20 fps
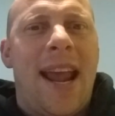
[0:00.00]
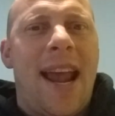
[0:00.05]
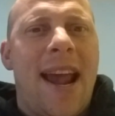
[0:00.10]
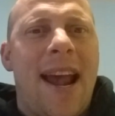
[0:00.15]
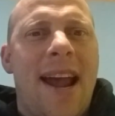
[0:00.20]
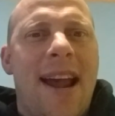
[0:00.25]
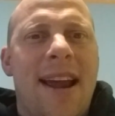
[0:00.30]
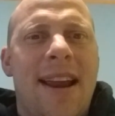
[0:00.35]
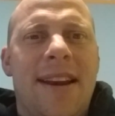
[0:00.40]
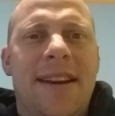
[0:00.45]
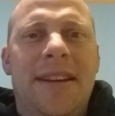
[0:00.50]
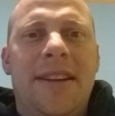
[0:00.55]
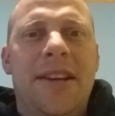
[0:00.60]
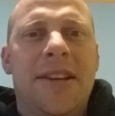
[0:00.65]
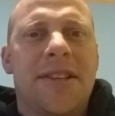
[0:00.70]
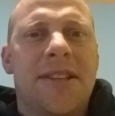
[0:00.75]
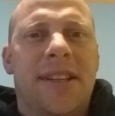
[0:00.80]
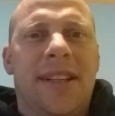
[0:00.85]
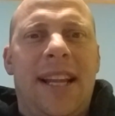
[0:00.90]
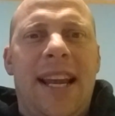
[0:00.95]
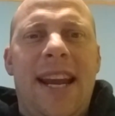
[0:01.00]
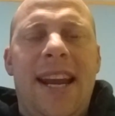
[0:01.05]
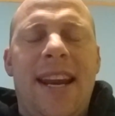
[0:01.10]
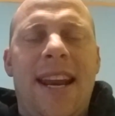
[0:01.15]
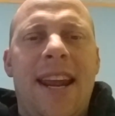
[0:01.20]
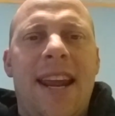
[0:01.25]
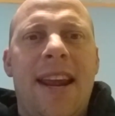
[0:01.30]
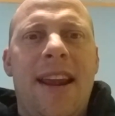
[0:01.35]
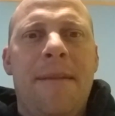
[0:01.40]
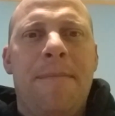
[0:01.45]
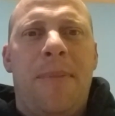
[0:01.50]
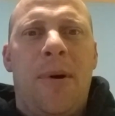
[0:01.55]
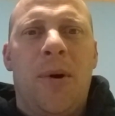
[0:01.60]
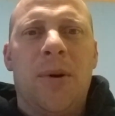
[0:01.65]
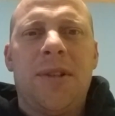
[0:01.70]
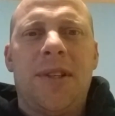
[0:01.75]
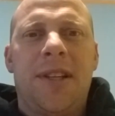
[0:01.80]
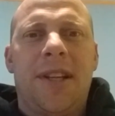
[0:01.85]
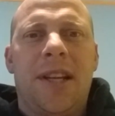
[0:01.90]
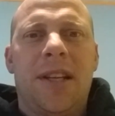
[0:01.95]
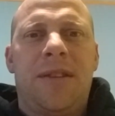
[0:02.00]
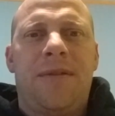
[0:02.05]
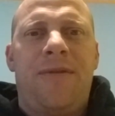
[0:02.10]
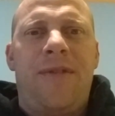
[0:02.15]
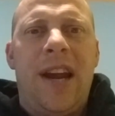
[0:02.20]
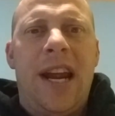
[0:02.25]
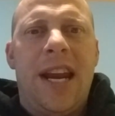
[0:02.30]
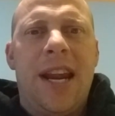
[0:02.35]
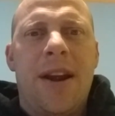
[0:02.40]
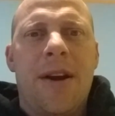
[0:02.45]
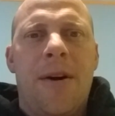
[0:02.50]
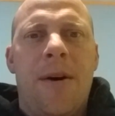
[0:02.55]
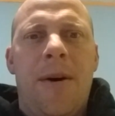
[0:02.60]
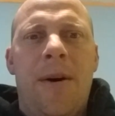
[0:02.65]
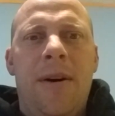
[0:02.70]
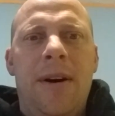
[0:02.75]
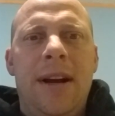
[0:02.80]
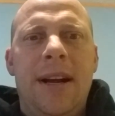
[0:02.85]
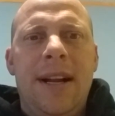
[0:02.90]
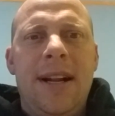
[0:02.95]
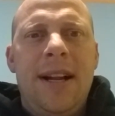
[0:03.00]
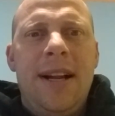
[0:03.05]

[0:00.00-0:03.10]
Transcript: and this lady posted this video